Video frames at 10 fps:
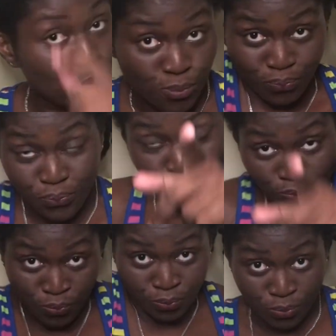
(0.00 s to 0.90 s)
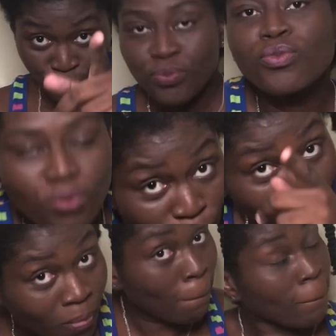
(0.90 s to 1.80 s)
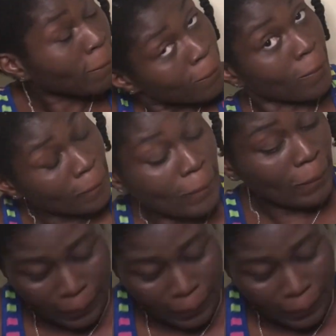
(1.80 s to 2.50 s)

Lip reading: that also puts some stress on your hair